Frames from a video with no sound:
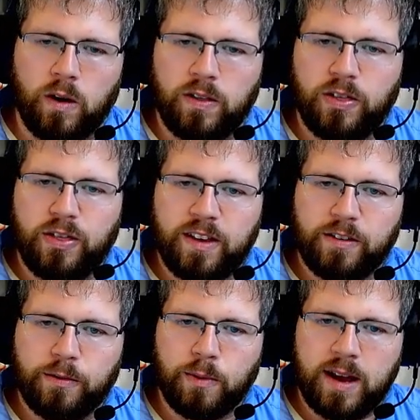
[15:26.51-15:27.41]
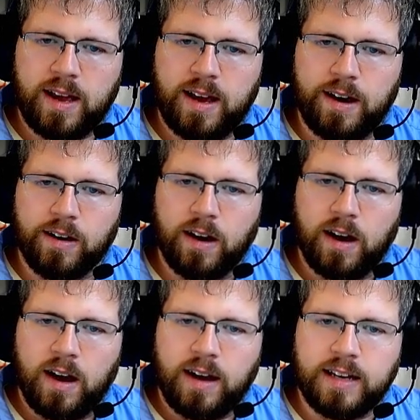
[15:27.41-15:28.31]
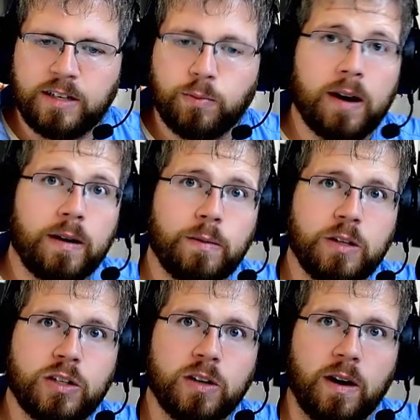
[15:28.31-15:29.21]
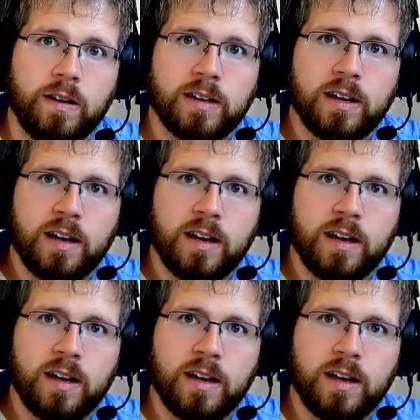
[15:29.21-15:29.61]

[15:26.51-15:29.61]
this right here is where it would start